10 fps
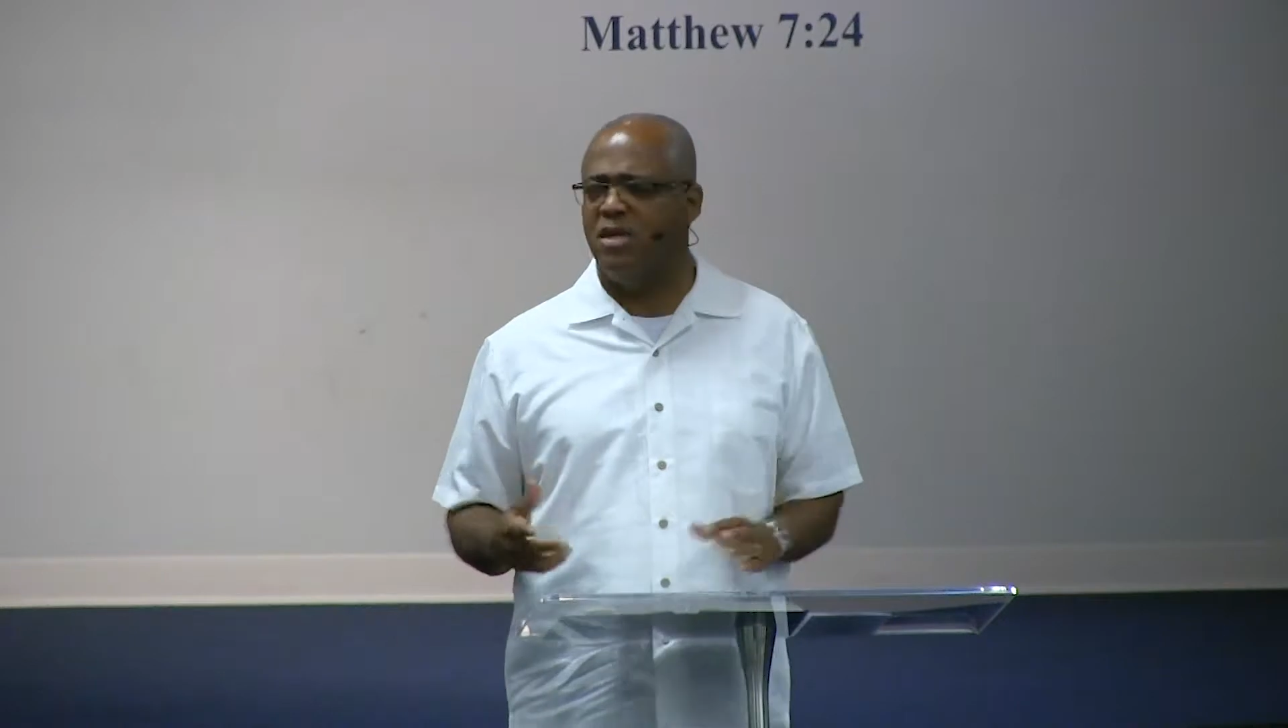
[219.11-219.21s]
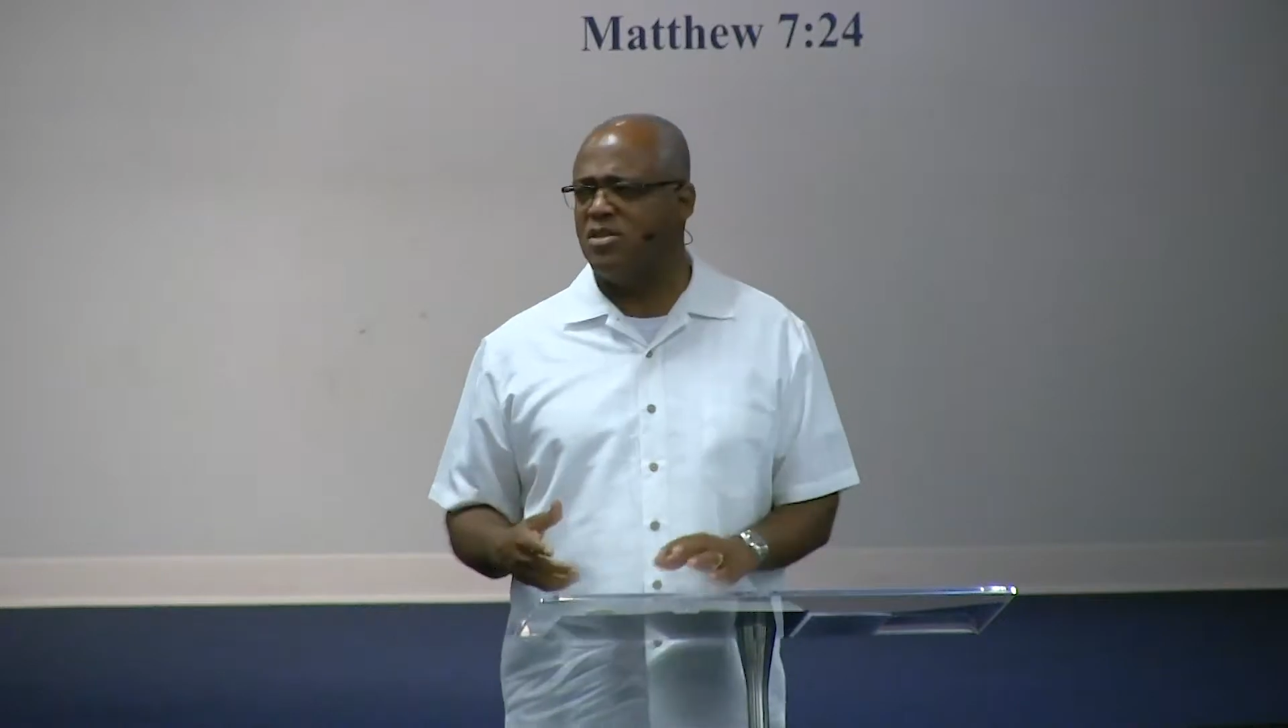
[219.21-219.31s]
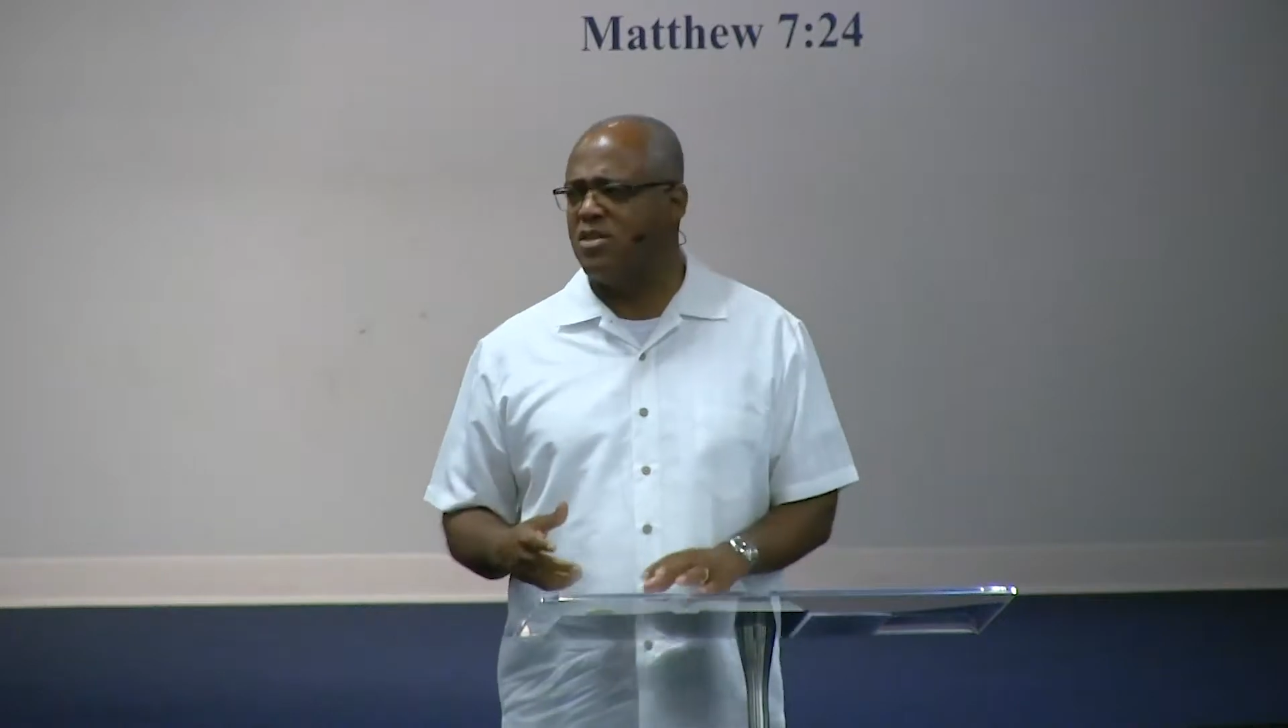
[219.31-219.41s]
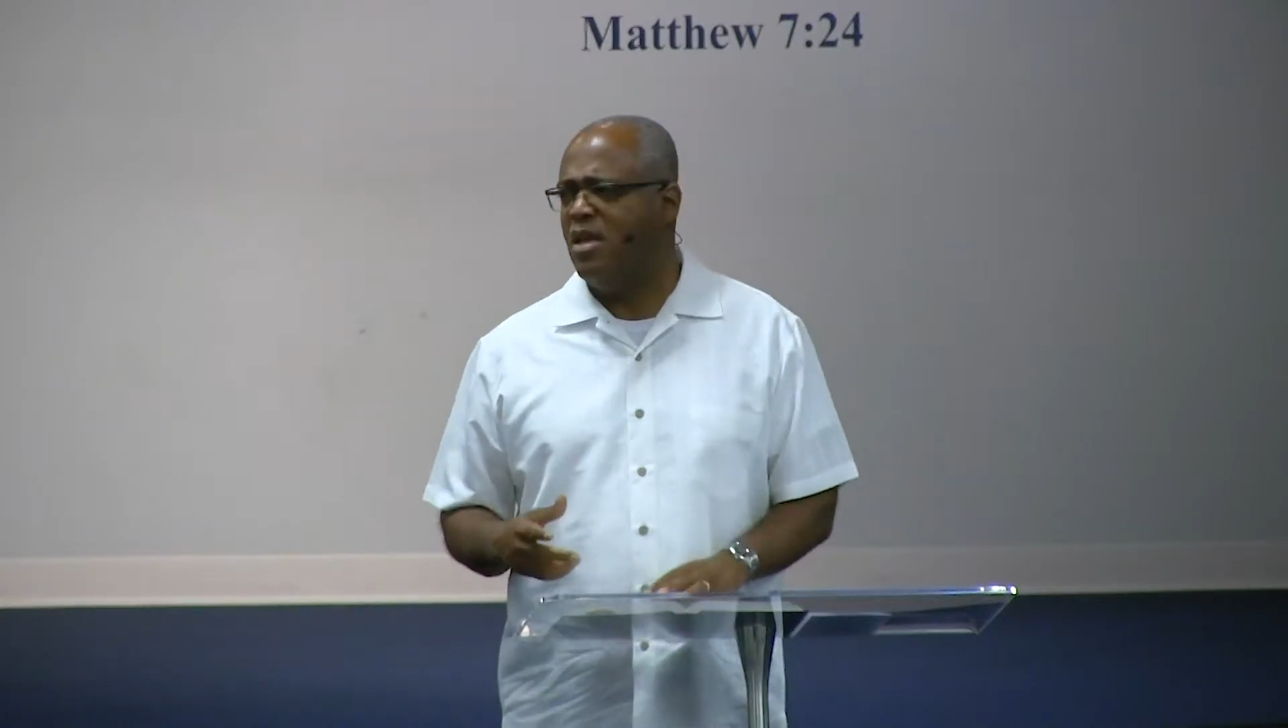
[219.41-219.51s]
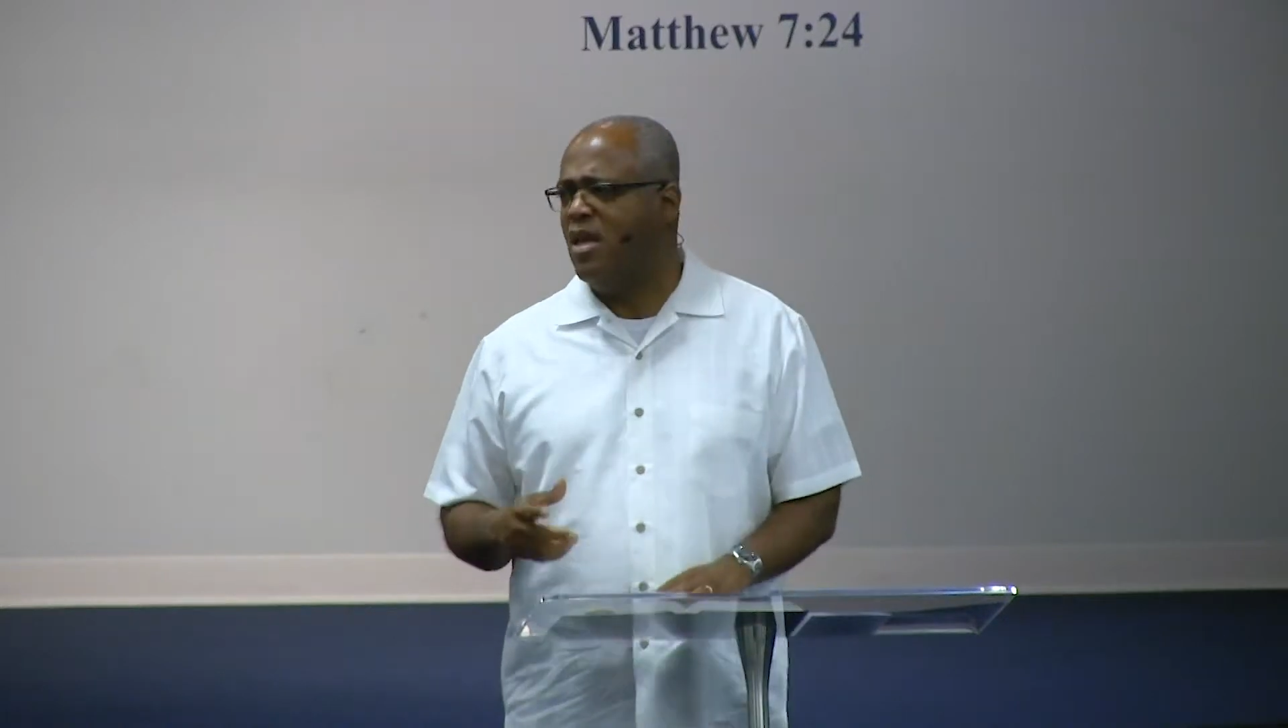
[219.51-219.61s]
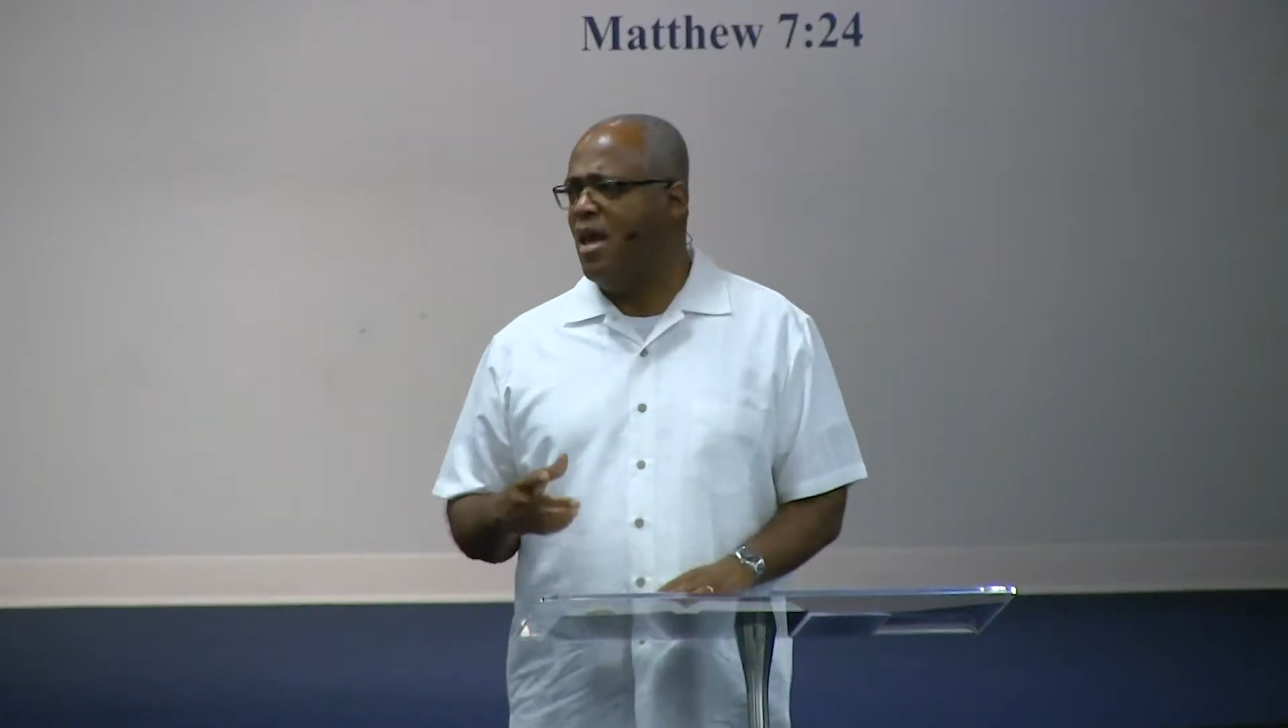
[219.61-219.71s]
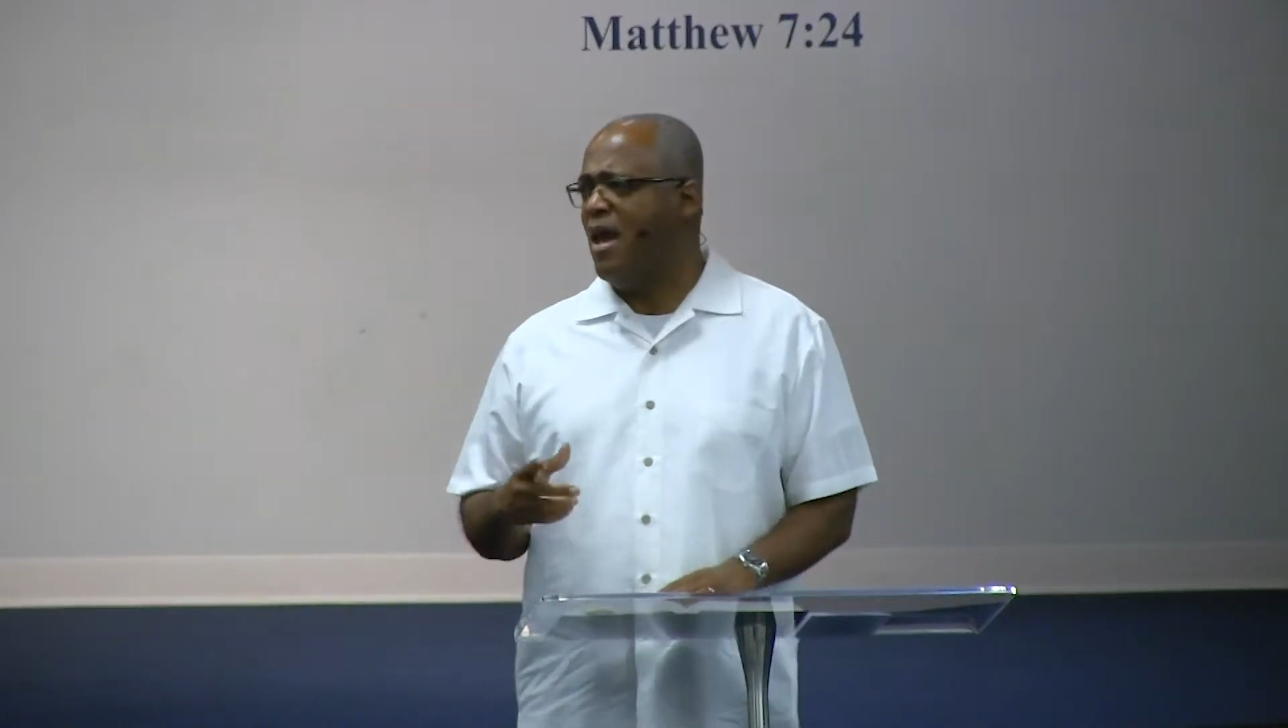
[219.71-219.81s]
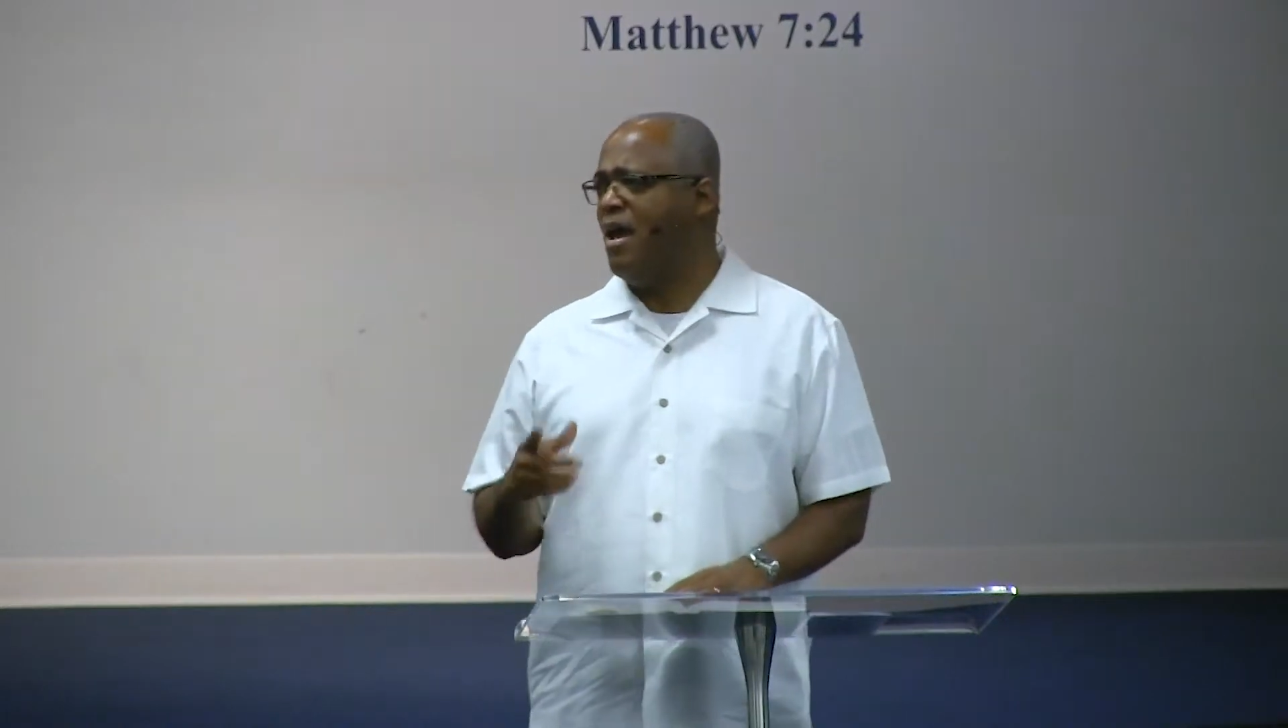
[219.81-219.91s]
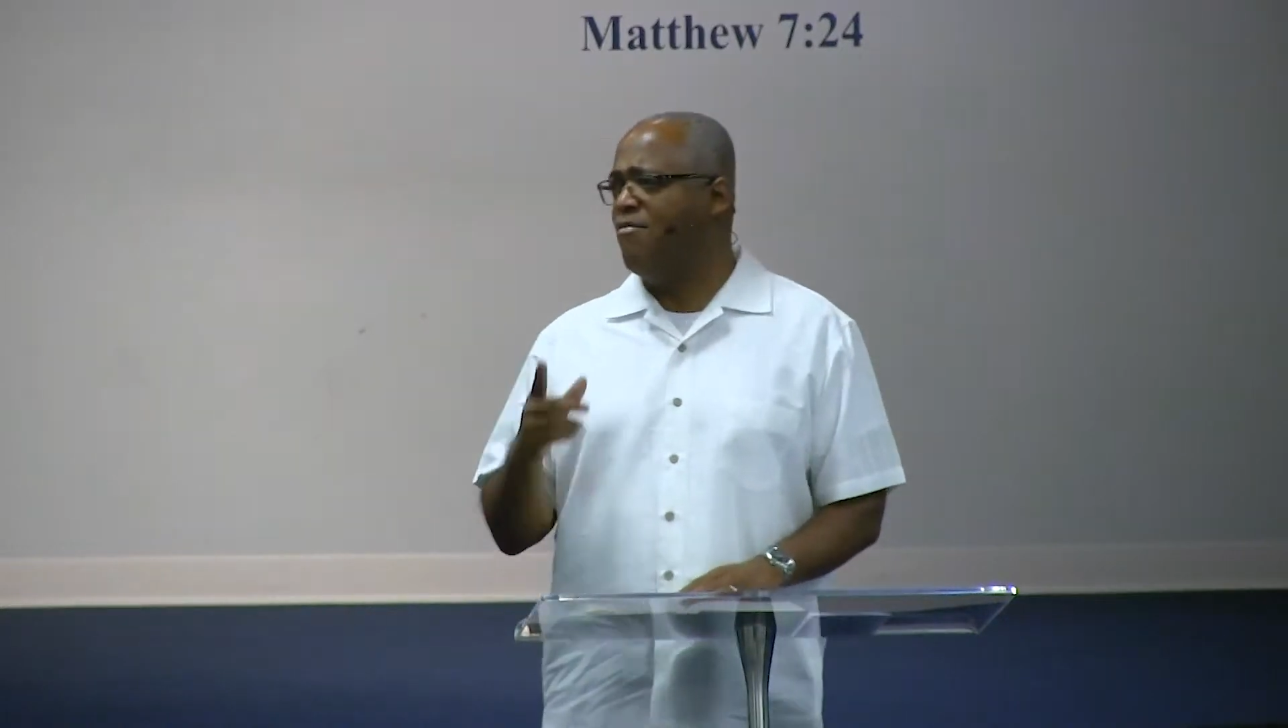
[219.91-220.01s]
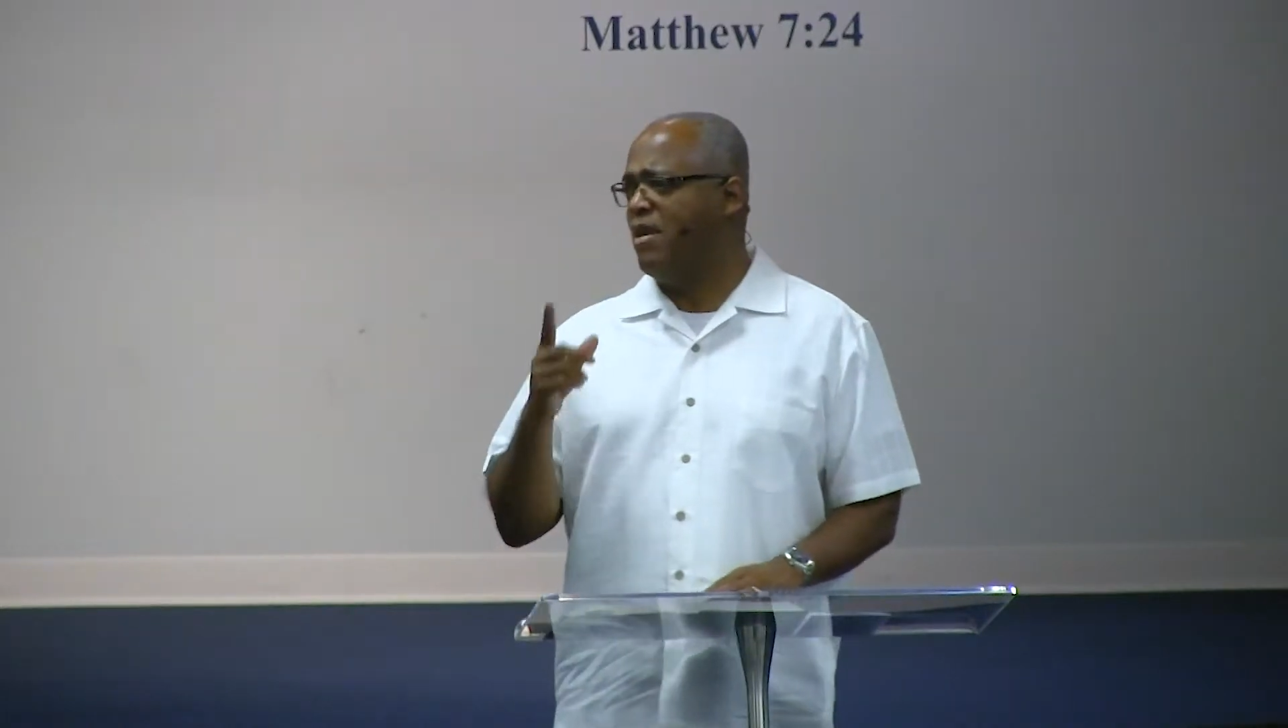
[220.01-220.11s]
doesn't
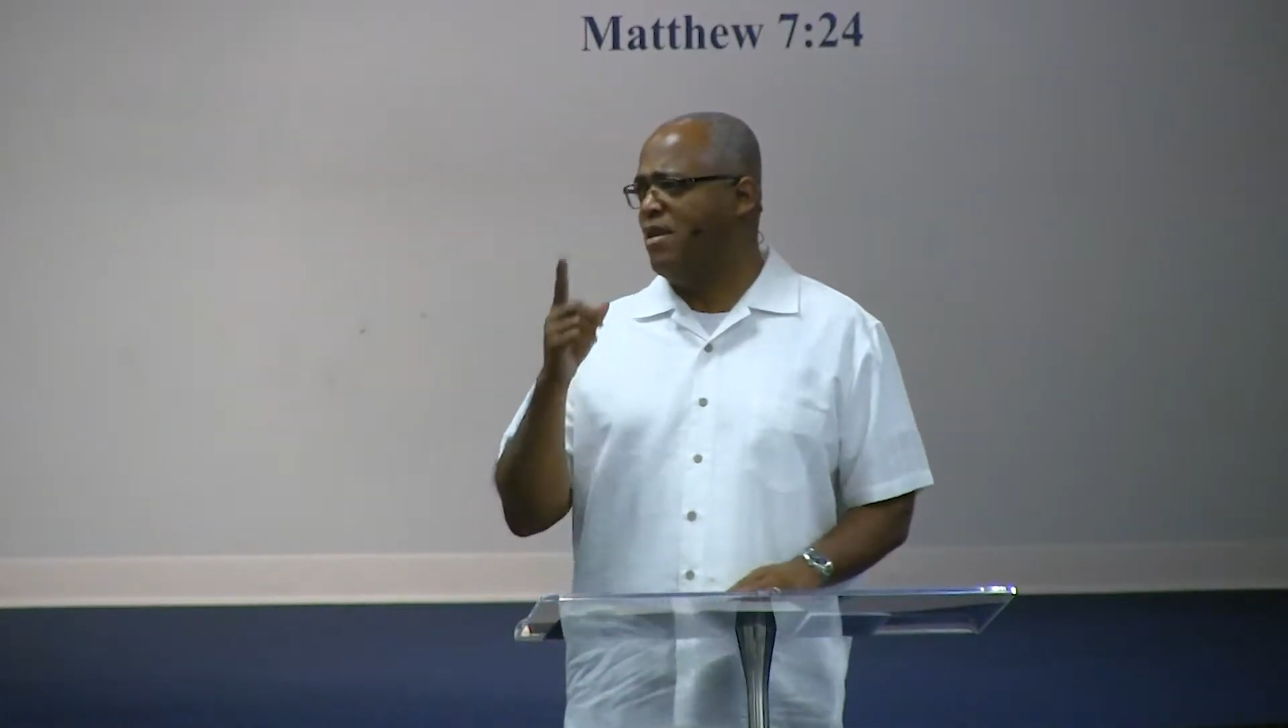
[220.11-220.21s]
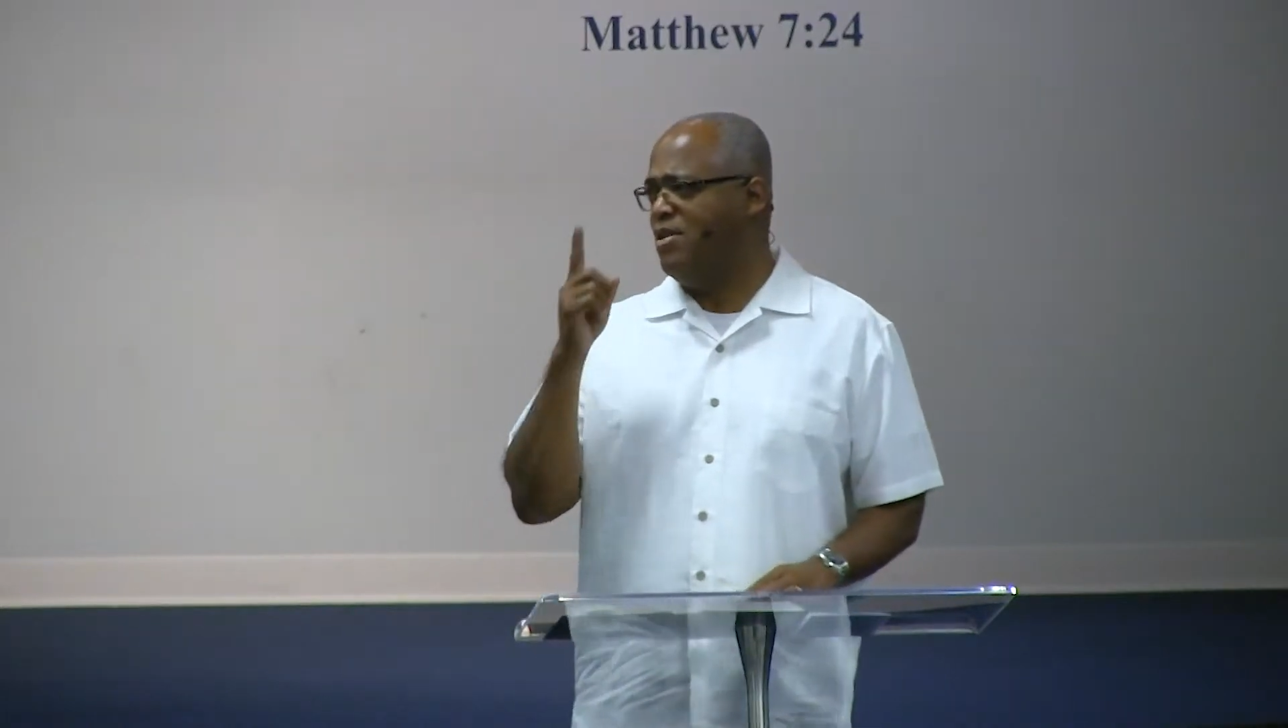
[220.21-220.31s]
have that,